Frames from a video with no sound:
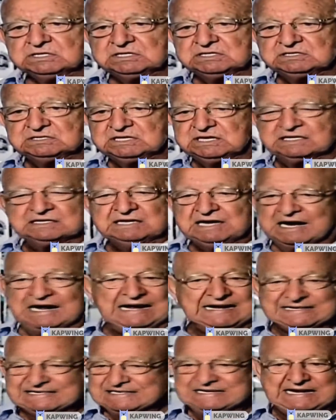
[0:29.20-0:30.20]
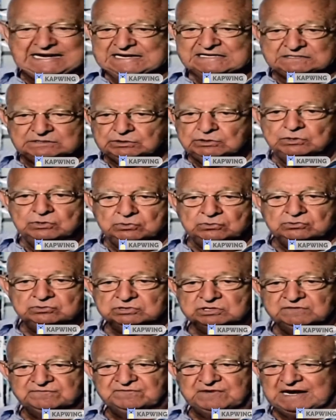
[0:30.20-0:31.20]
And like, I can't
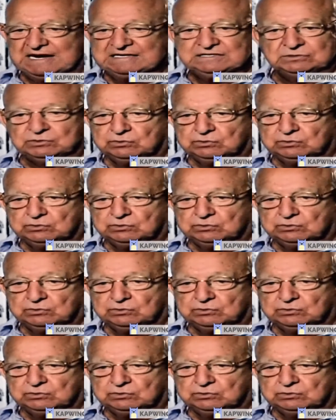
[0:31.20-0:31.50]
lose. If I